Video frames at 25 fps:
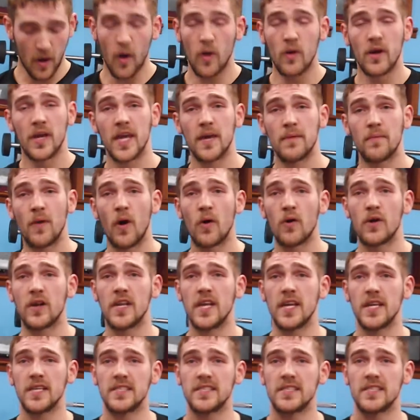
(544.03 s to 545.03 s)
hold, keep hold of
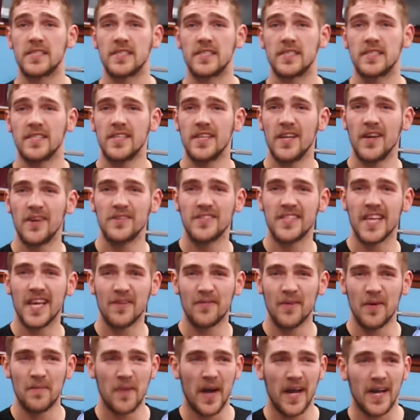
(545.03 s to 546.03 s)
this, you know,
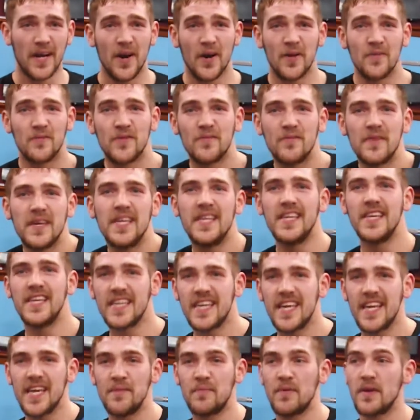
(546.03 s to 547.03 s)
take one back home with
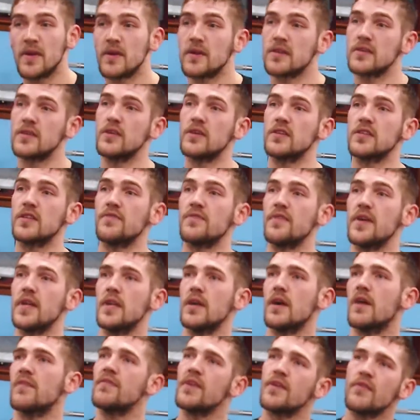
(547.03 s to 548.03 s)
me, keep it, we've got to defend
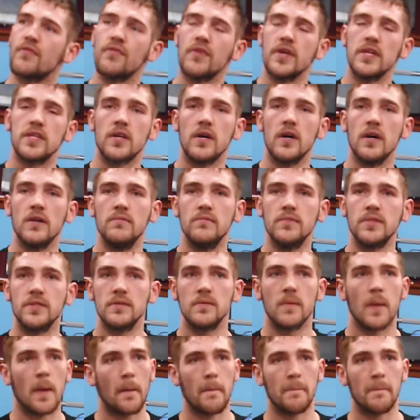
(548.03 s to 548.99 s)
it, I think three times,